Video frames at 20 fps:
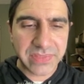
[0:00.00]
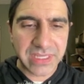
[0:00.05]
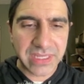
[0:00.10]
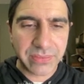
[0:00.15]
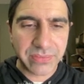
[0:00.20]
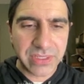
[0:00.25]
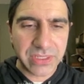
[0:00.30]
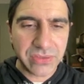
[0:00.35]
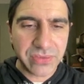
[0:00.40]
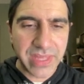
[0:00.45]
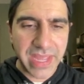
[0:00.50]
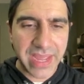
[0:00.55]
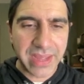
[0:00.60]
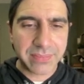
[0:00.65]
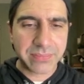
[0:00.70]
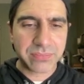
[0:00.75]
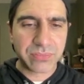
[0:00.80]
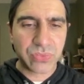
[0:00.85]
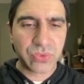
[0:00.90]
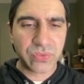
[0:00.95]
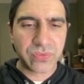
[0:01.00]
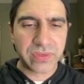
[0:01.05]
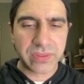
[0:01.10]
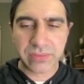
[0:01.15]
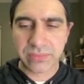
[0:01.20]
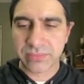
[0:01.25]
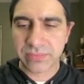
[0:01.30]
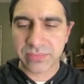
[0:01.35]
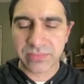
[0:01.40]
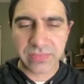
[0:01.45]
Can we do that? Movie.
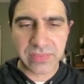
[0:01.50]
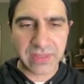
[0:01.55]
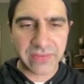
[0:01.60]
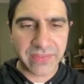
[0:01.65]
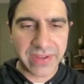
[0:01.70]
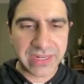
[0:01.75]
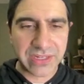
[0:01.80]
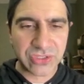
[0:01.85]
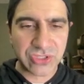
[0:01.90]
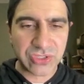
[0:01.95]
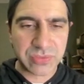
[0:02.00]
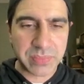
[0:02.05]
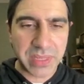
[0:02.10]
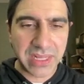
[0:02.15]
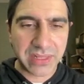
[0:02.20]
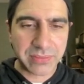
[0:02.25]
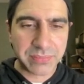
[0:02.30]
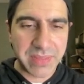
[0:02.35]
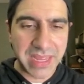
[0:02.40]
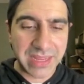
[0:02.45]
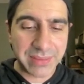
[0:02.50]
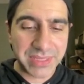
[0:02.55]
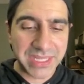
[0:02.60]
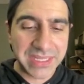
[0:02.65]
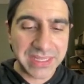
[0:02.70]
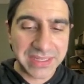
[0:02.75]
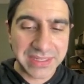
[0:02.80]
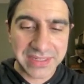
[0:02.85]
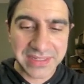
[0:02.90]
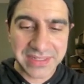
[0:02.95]
If I could spell, maybe.